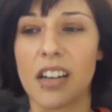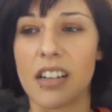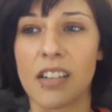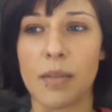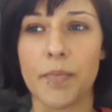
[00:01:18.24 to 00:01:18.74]

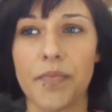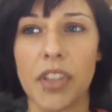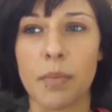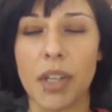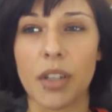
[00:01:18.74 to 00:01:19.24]

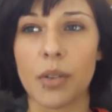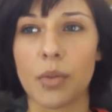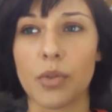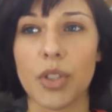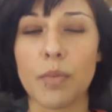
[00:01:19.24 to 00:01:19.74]
They make
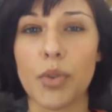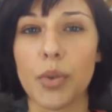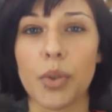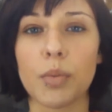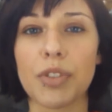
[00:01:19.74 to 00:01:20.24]
you jump
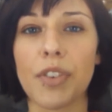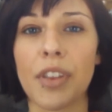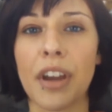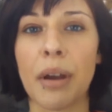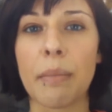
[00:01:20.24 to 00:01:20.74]
through hoops for
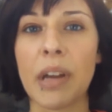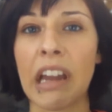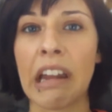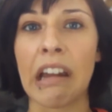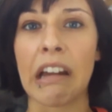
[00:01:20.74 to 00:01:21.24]
them,
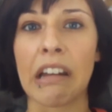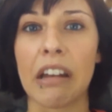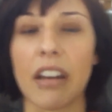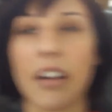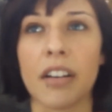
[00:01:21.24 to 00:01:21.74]
and